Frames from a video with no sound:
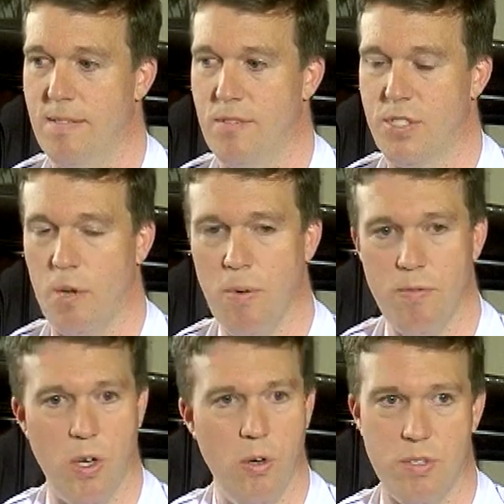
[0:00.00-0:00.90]
Some of
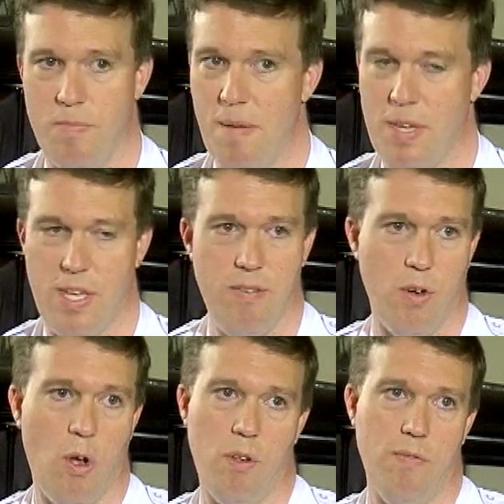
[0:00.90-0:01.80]
those, maybe even
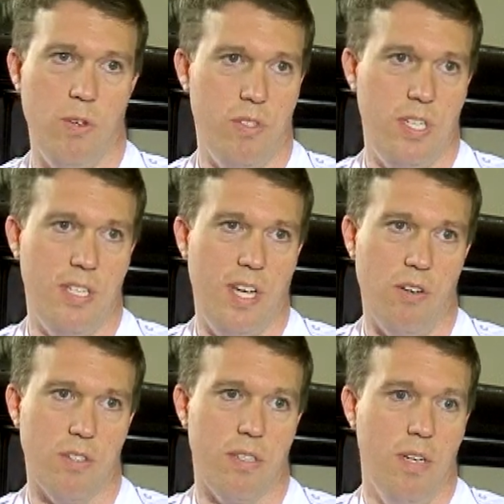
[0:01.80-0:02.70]
all of those
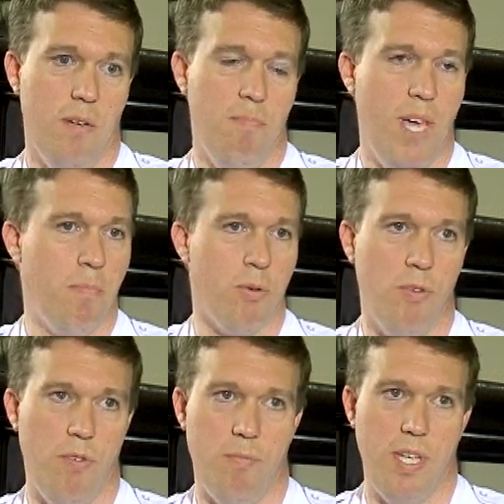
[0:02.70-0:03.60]
details, may
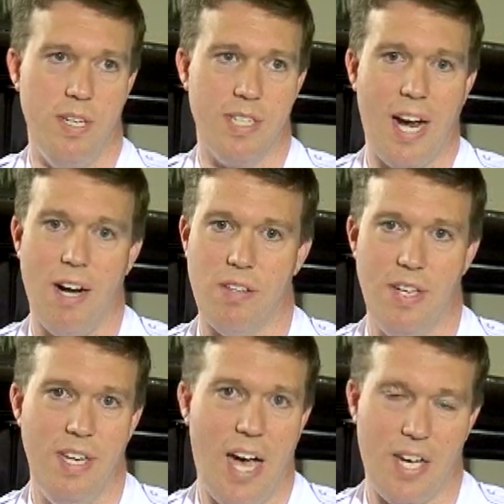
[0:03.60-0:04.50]
prove to be entirely
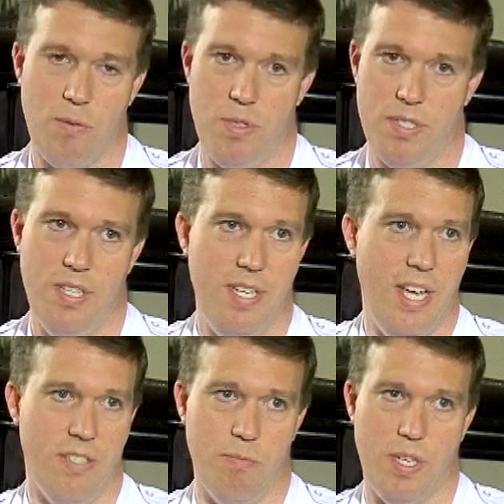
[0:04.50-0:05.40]
innocuous in the
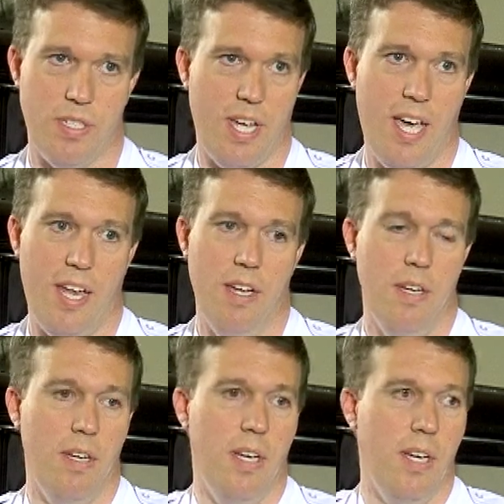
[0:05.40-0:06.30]
days and weeks ahead,
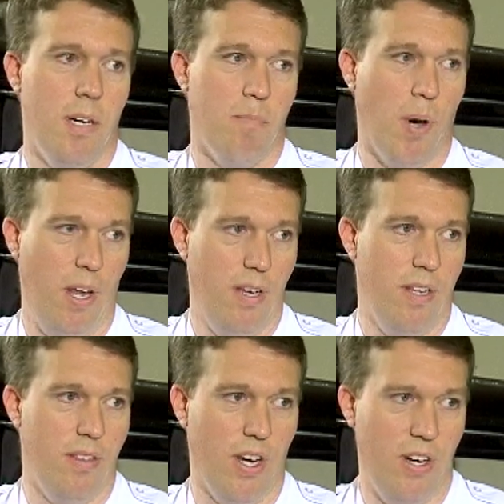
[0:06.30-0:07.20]
but
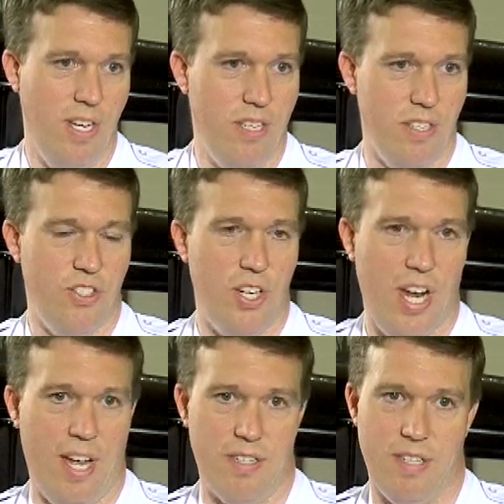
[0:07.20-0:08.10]
there is a
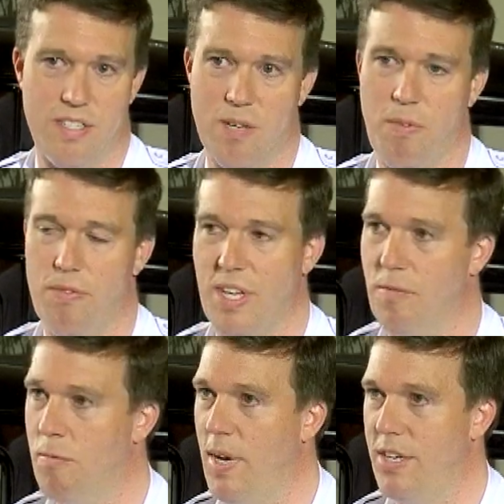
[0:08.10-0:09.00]
chance that some of the
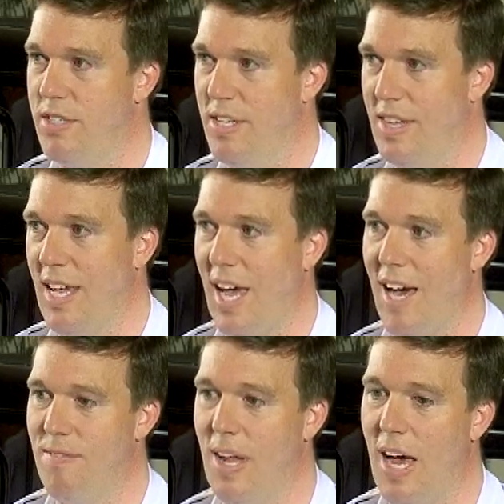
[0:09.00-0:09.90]
information that they
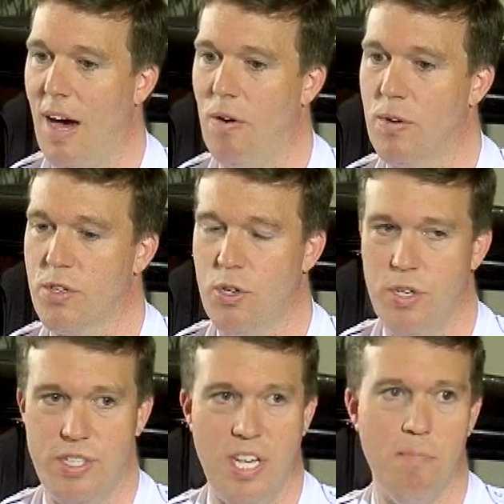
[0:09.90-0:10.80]
have now
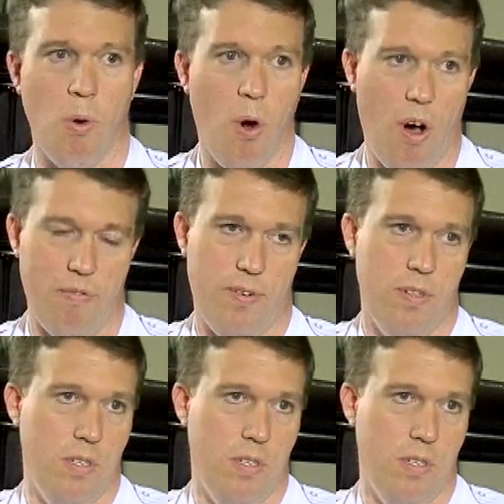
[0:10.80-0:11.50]
could tip off